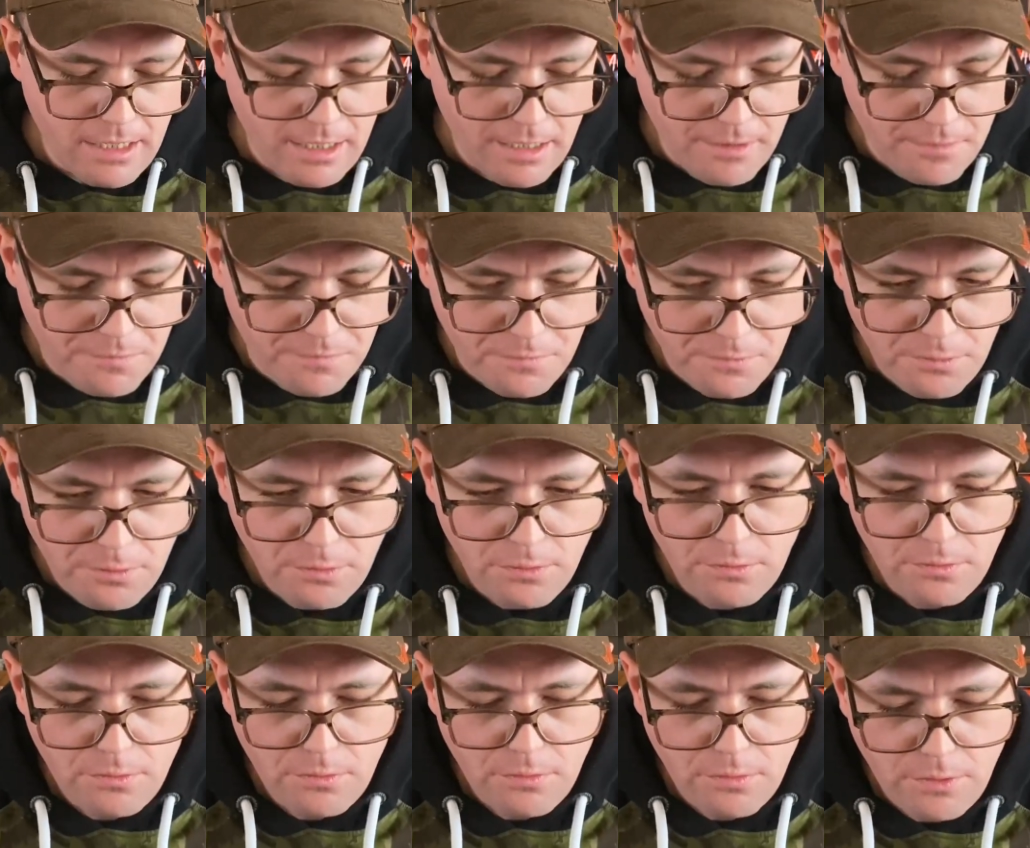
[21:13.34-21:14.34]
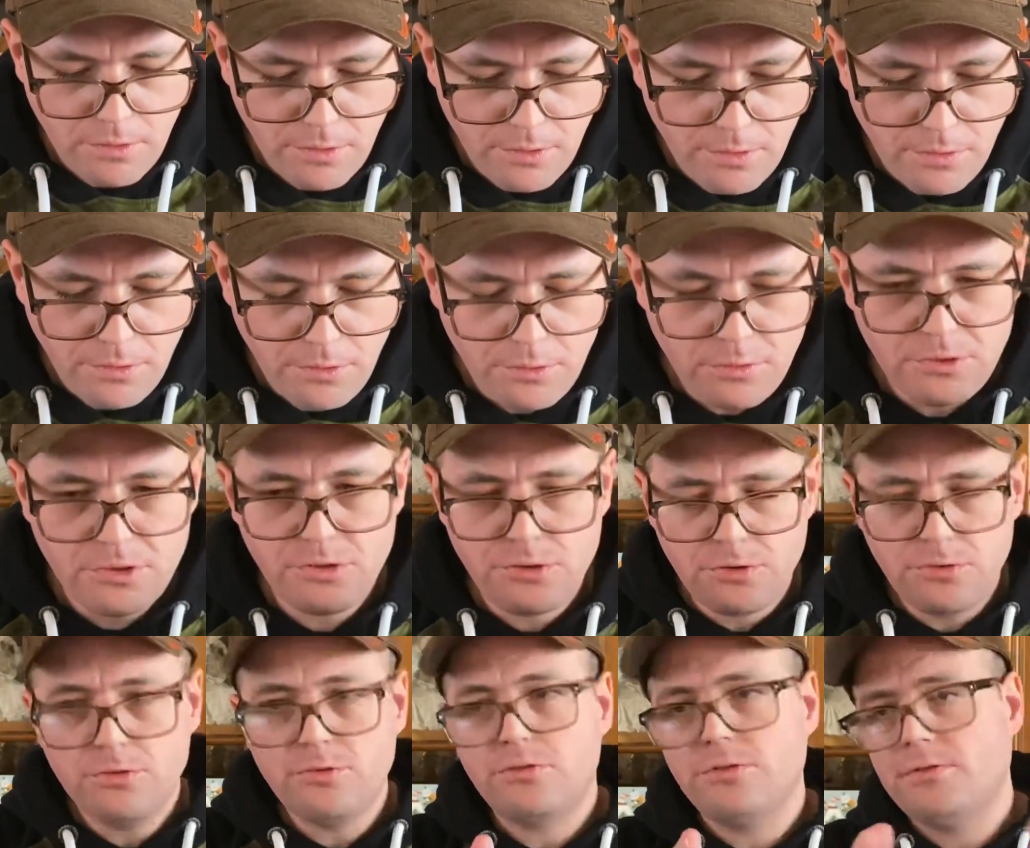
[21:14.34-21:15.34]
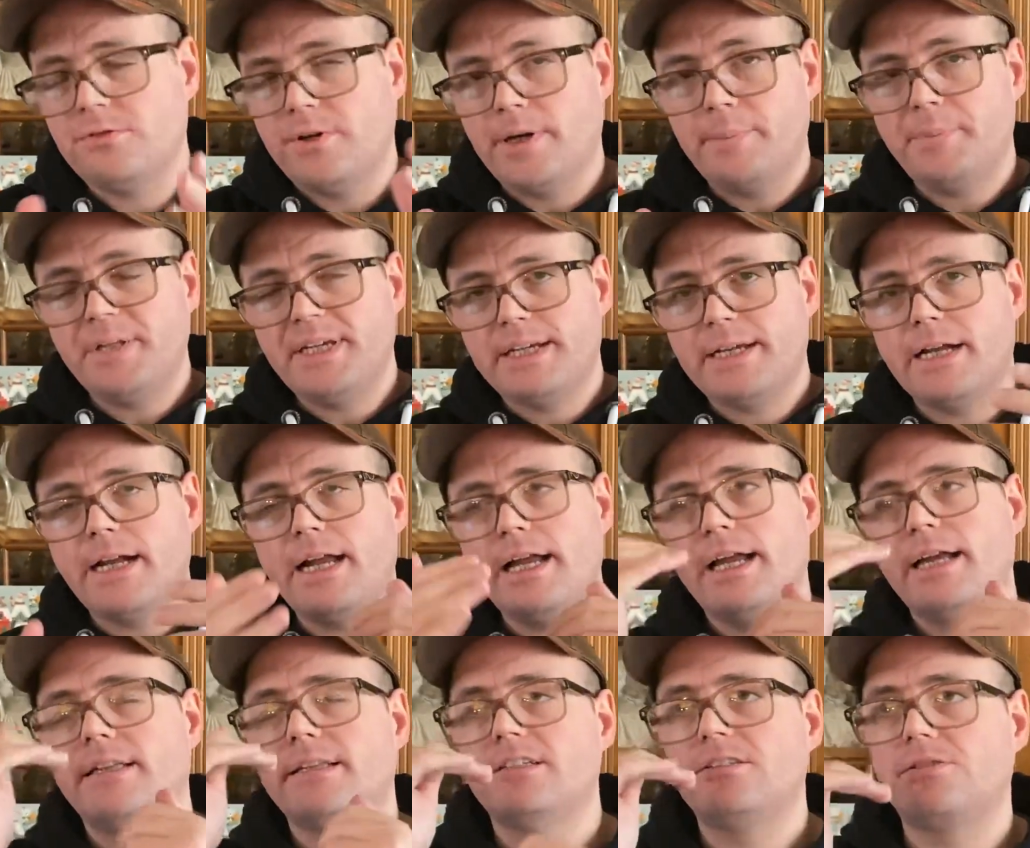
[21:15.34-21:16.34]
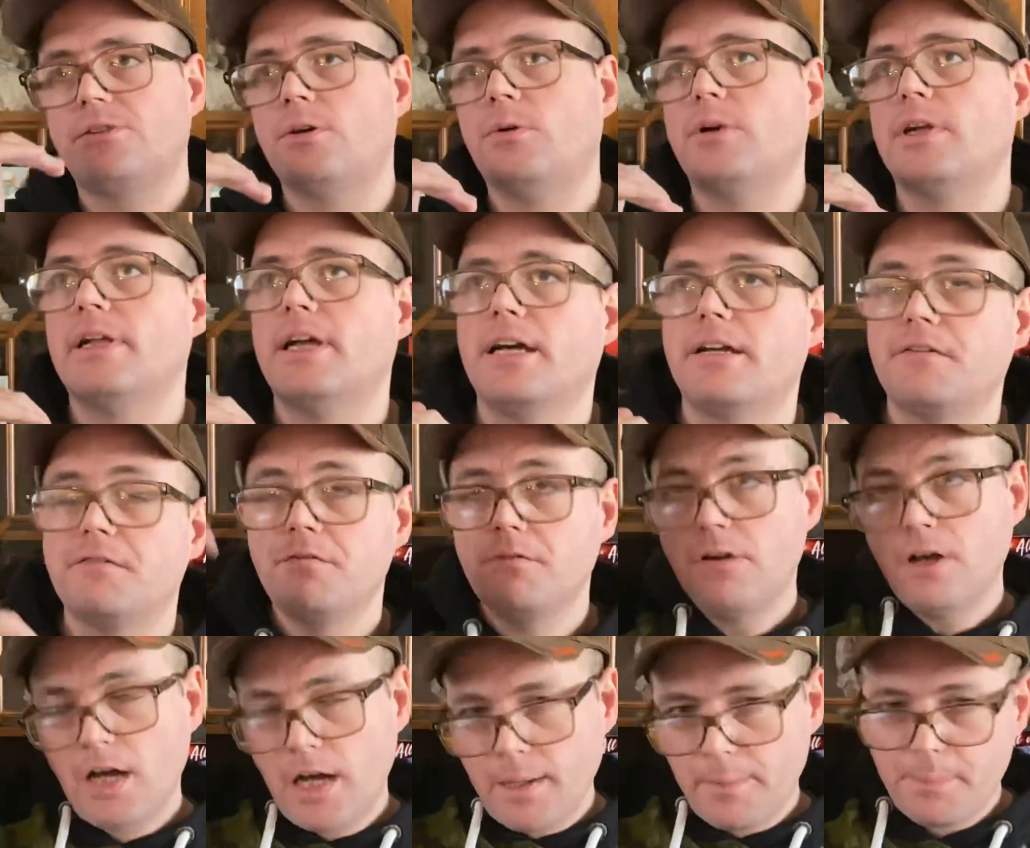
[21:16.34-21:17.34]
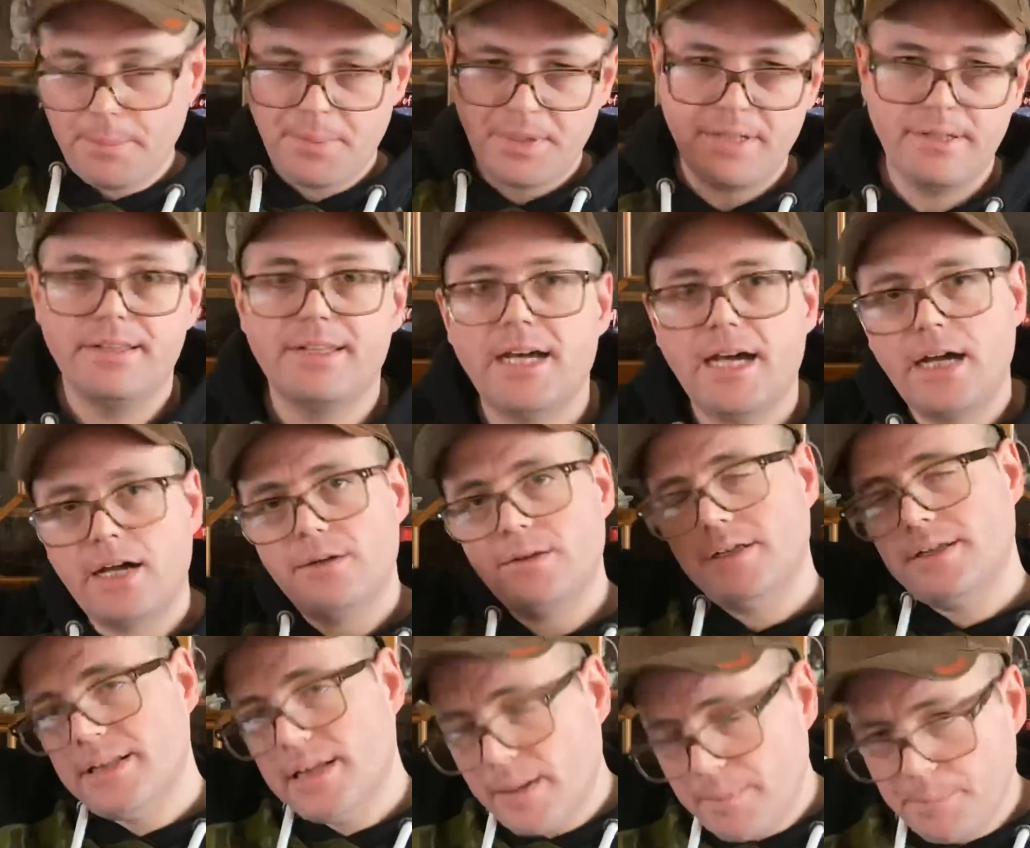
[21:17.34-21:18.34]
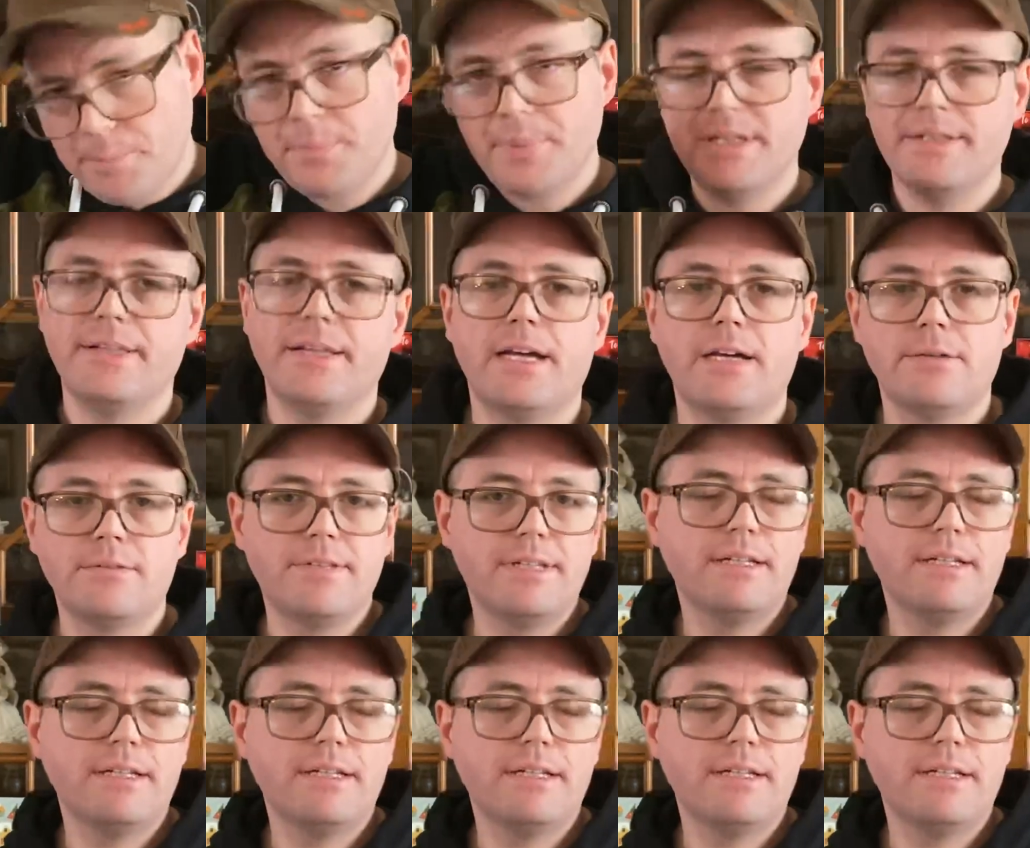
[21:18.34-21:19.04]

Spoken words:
if you shoot your replica and it's going like up and down and up and down,